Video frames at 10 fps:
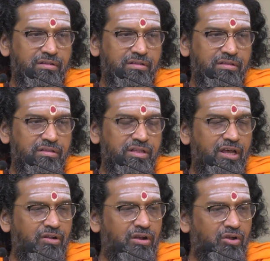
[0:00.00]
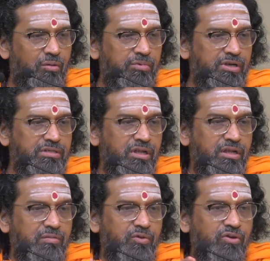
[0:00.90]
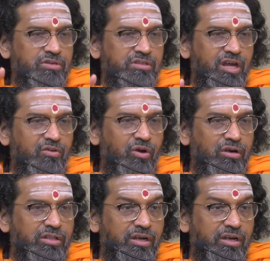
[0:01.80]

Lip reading: They are all cobblers because they are not.